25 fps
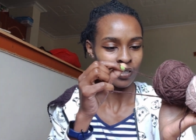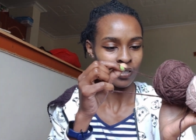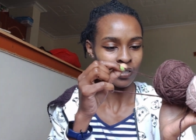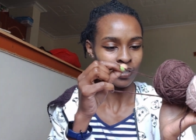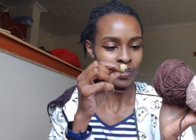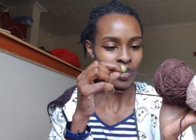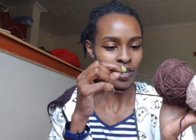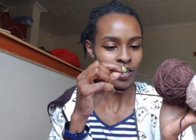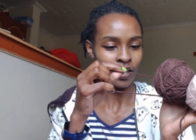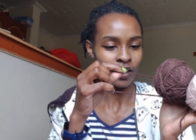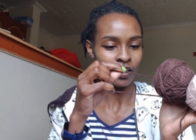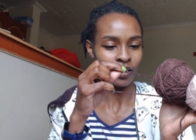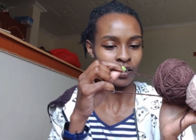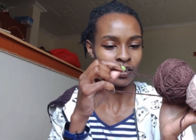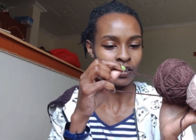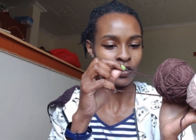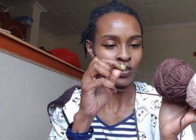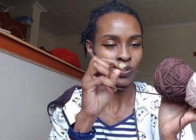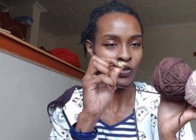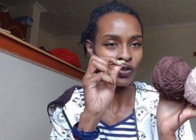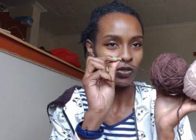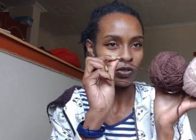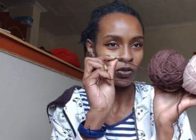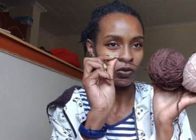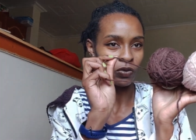than
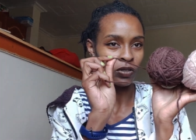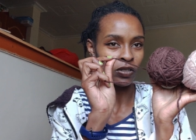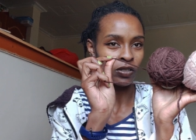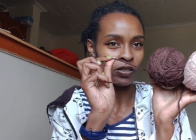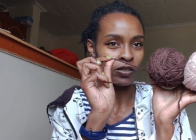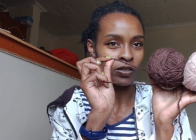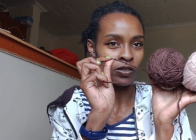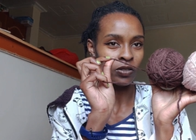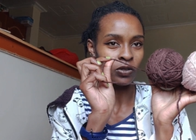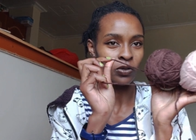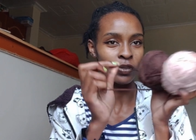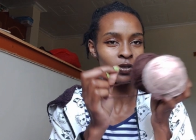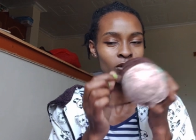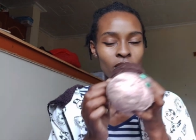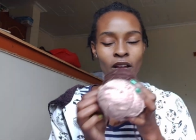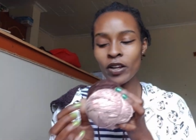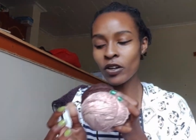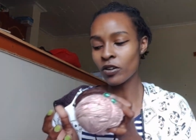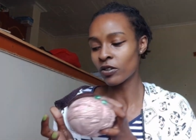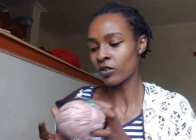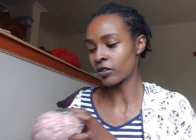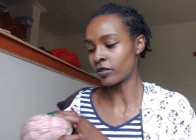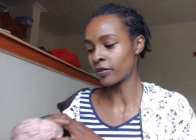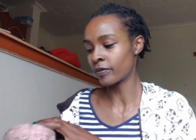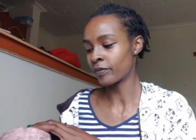usual, so I
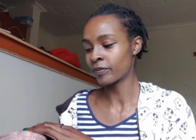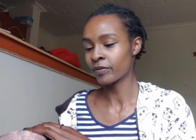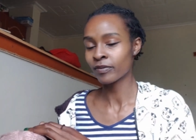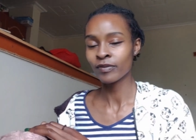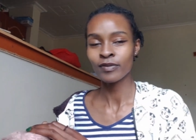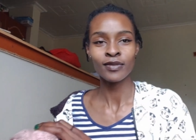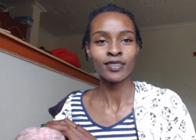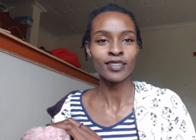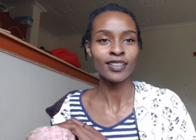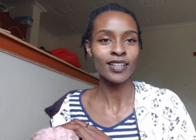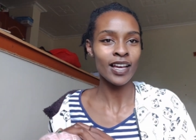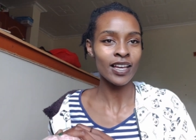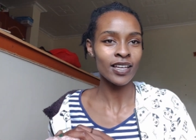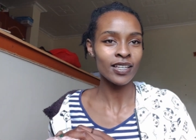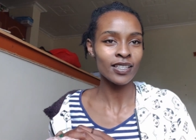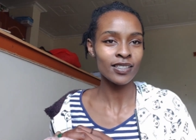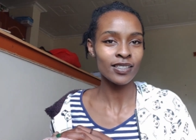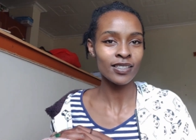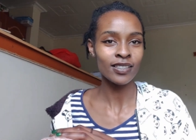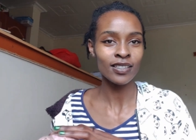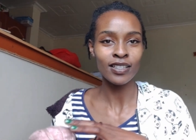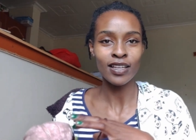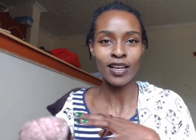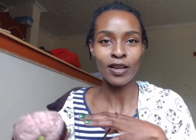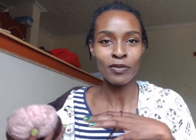don't know.
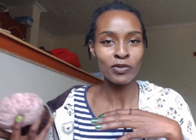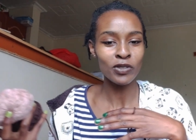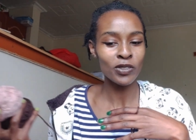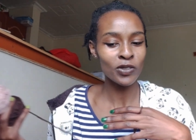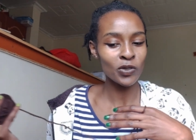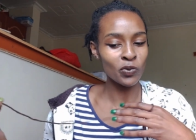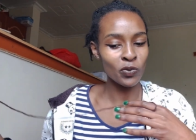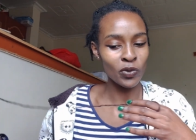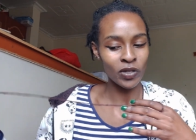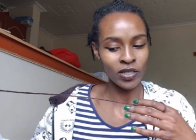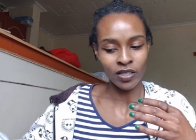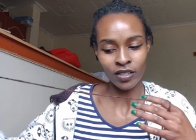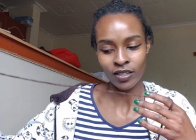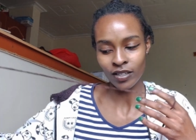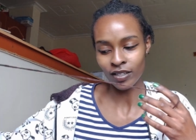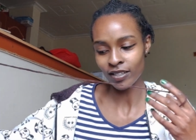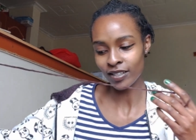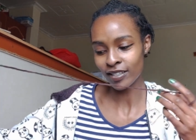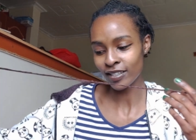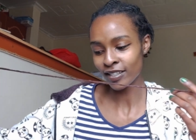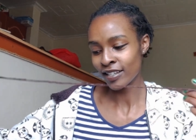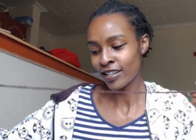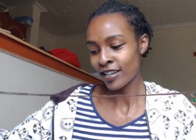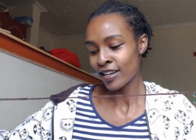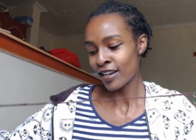Guys, I'm just winging
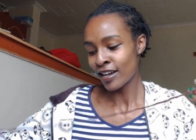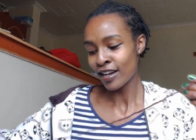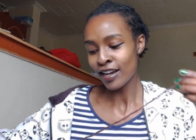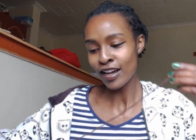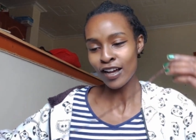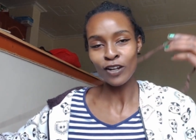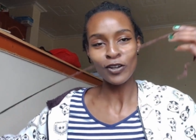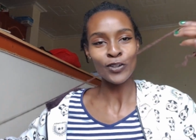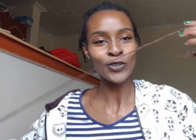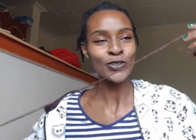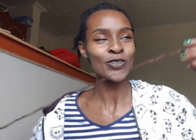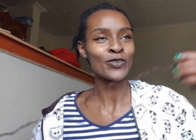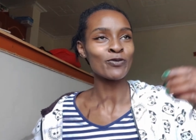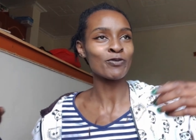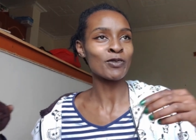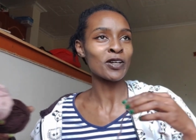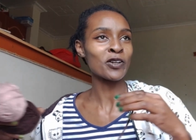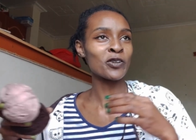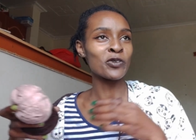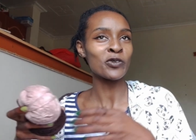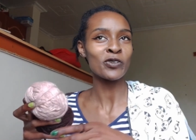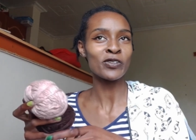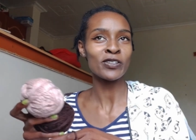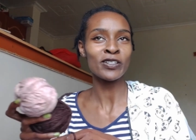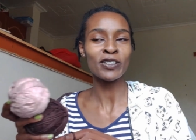it. A lot of my
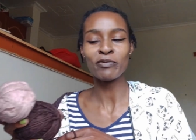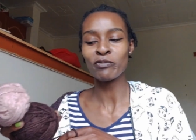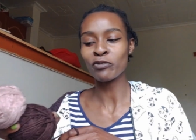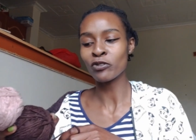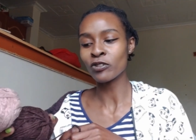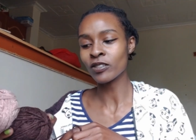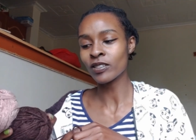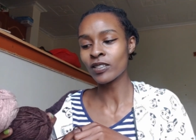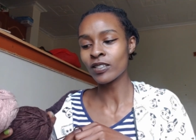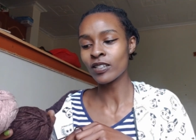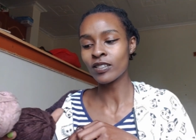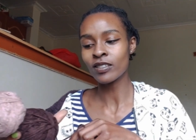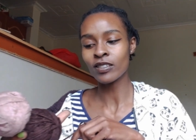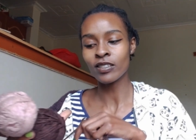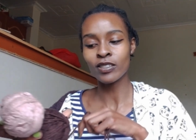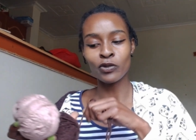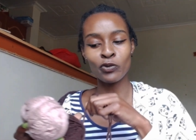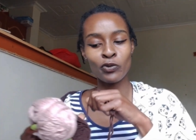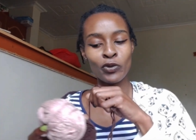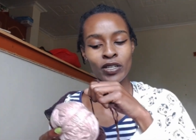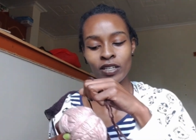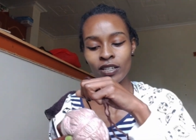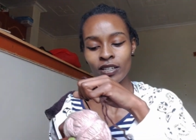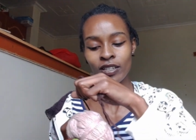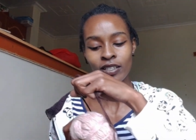crochet process is
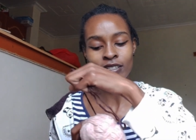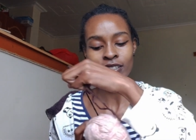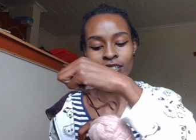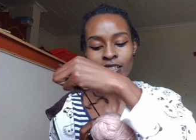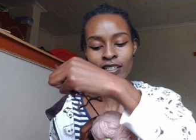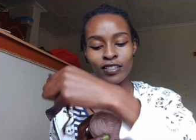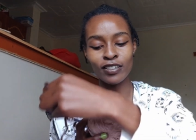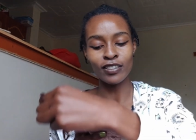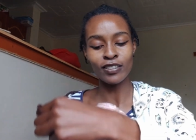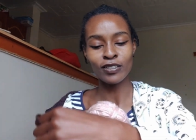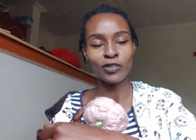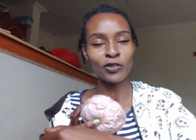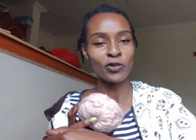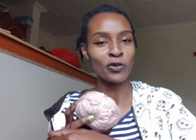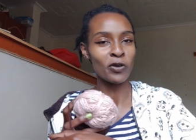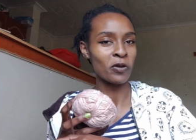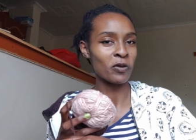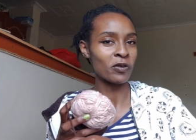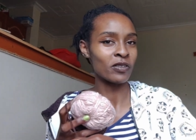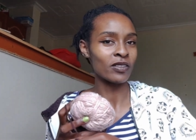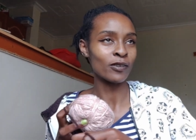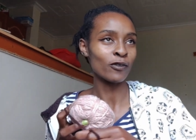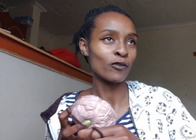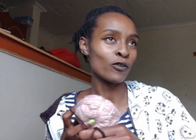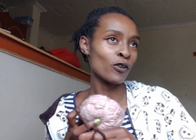winging it and just
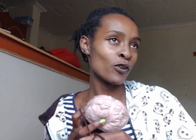going with the